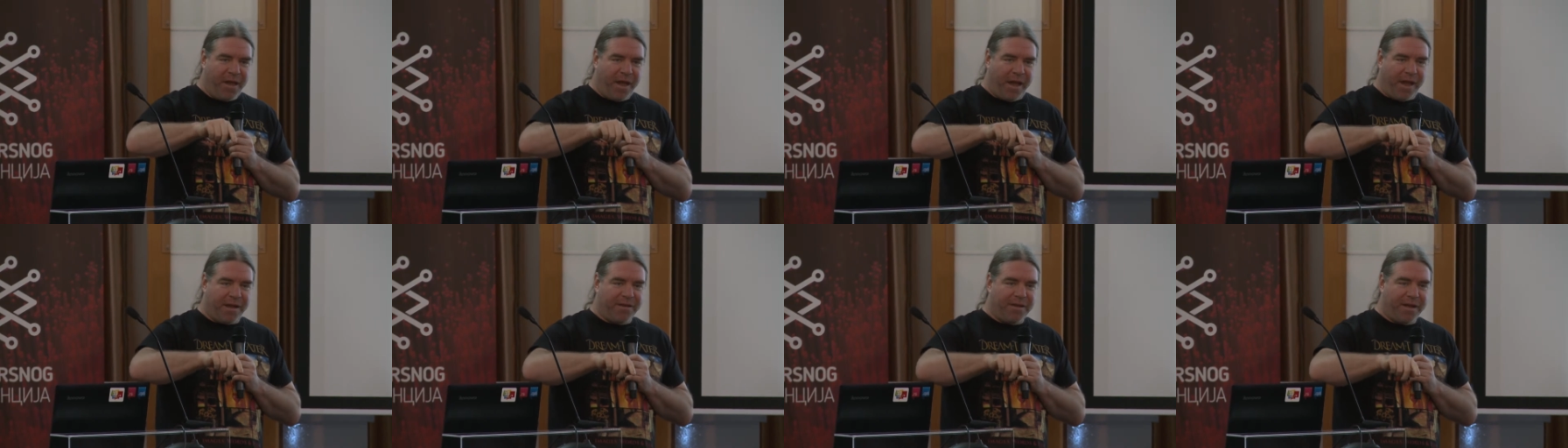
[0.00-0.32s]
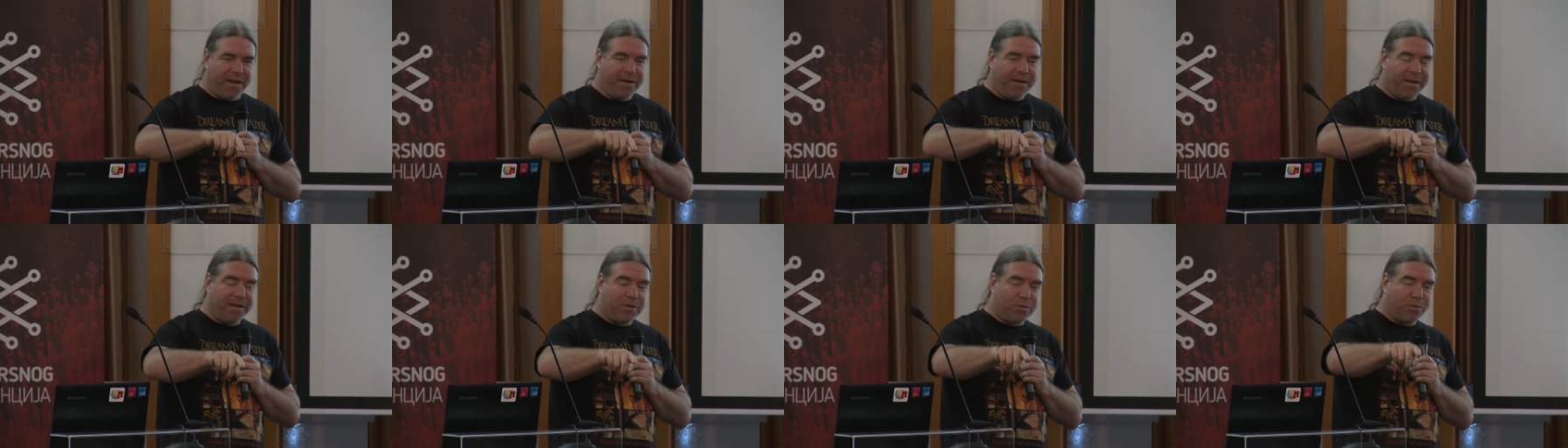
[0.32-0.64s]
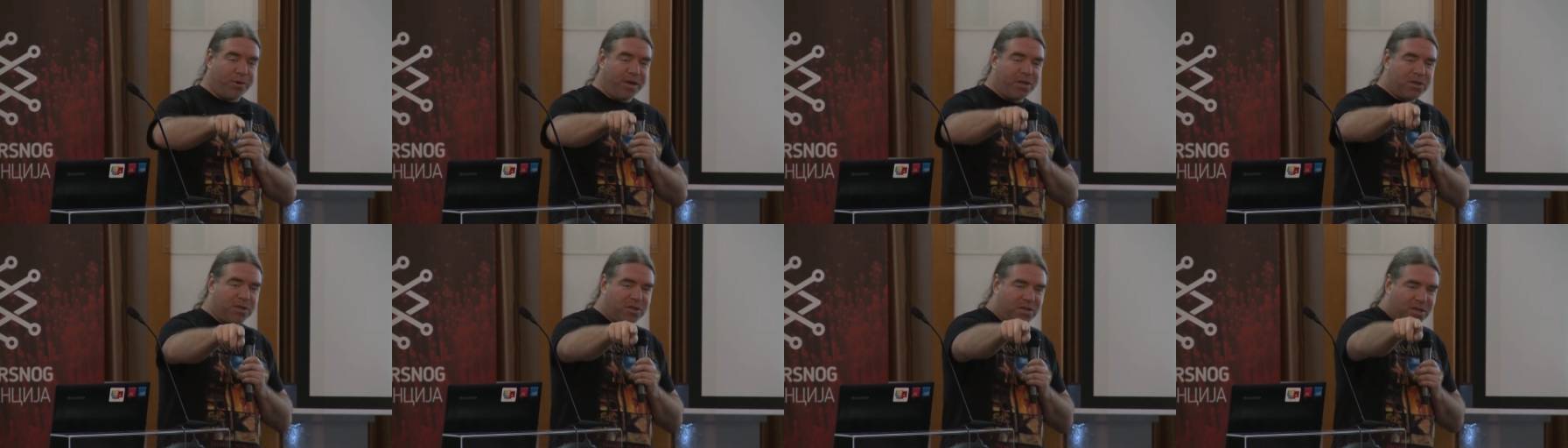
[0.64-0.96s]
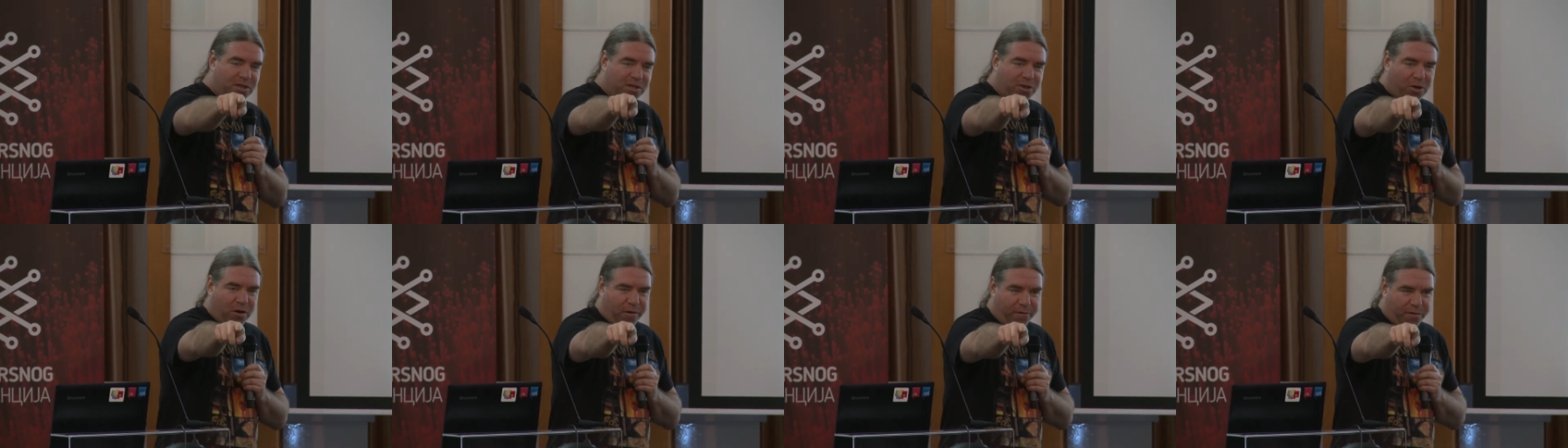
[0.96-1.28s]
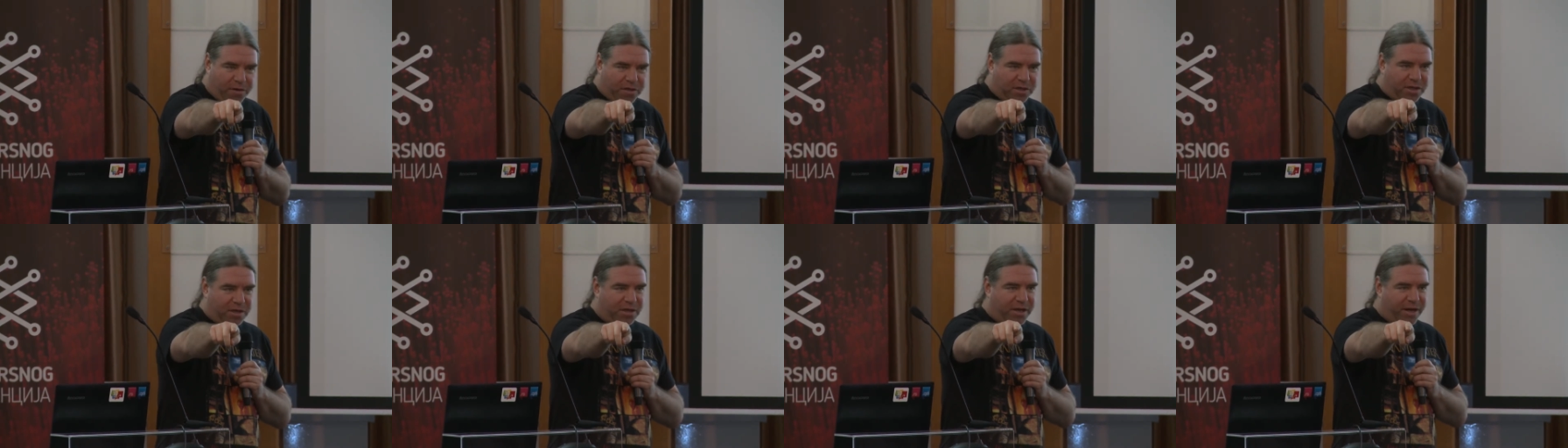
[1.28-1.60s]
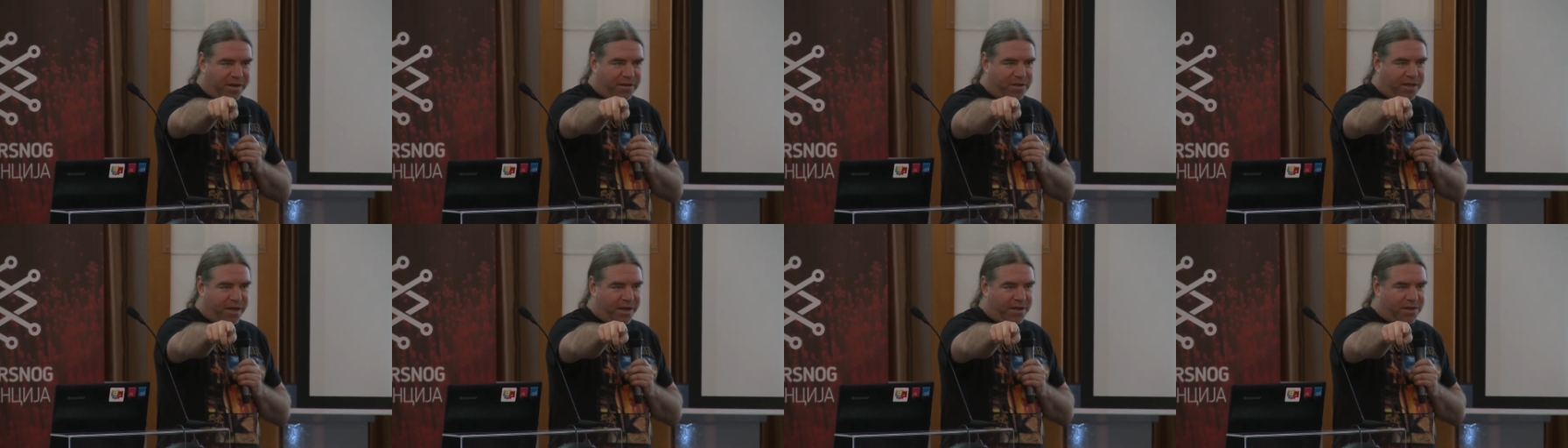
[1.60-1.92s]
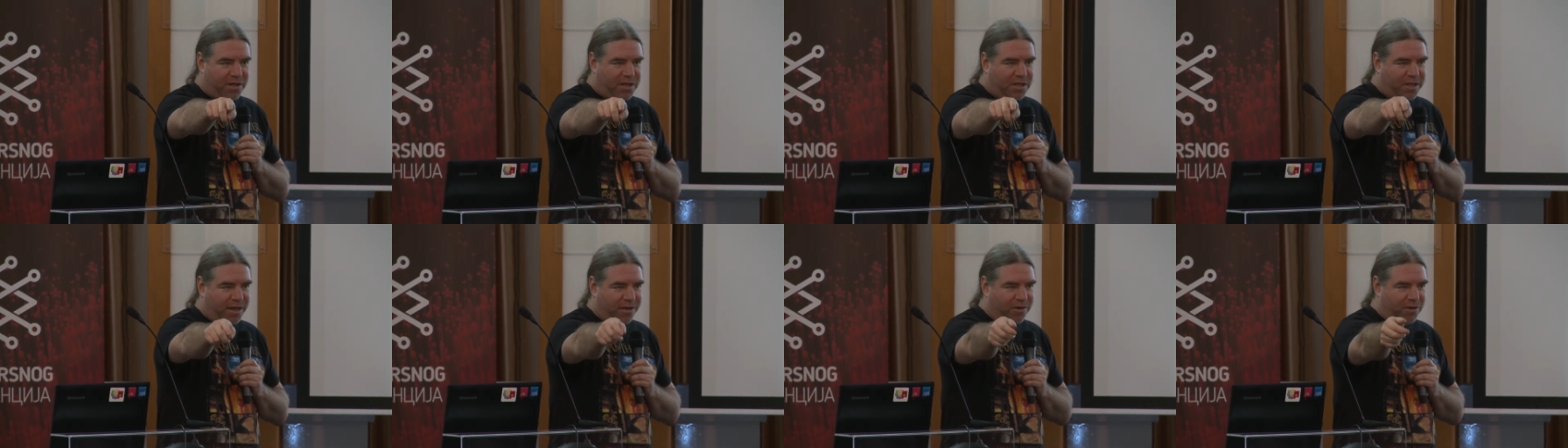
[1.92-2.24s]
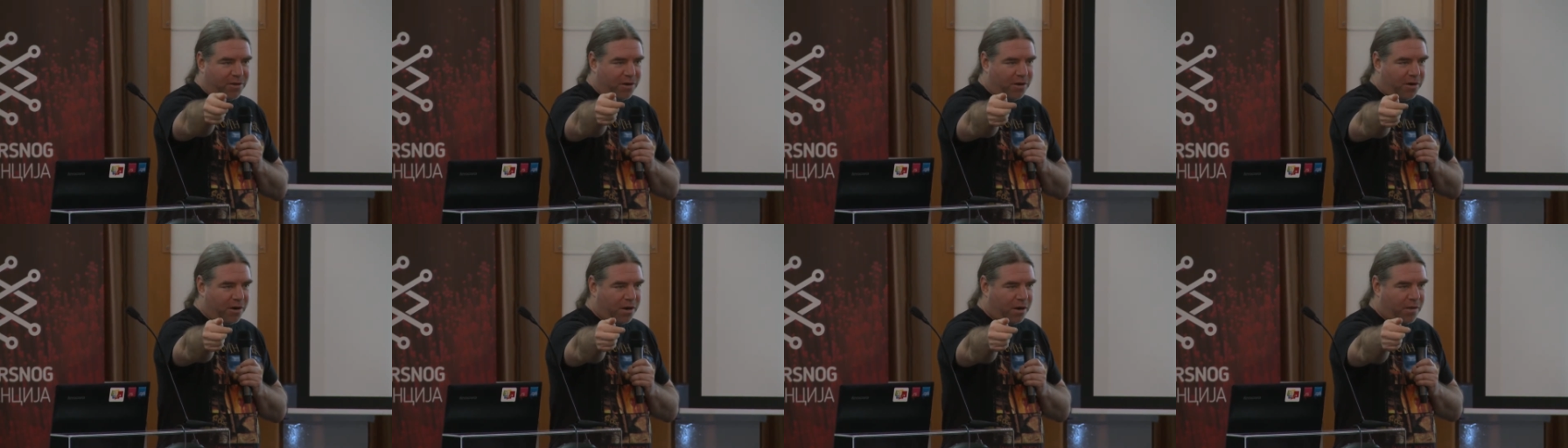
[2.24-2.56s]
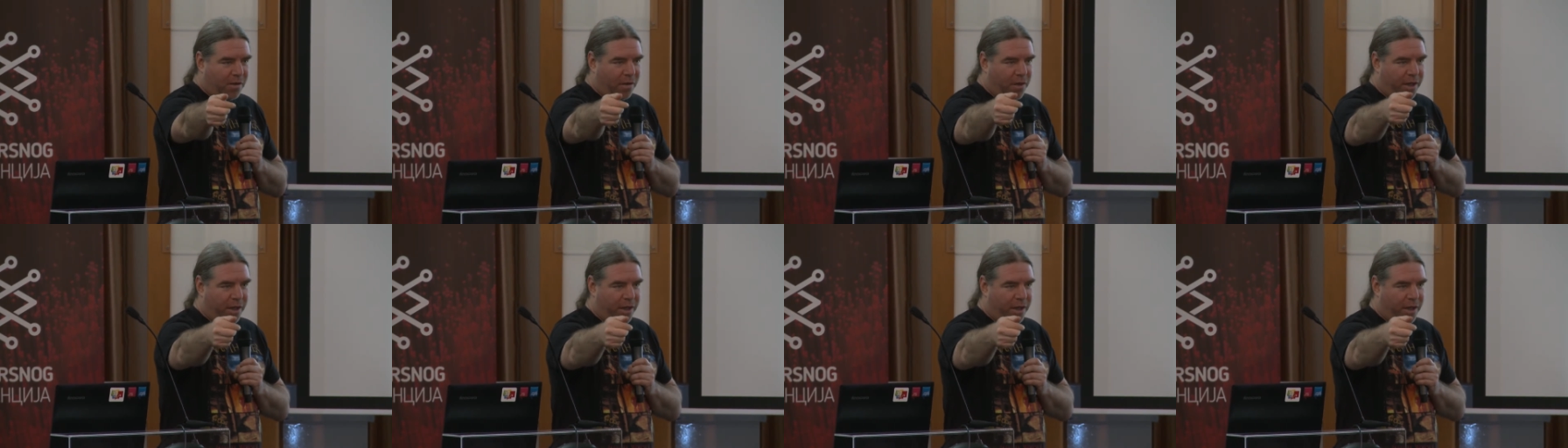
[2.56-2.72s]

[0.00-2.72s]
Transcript: and then it reaches the servers in their data center.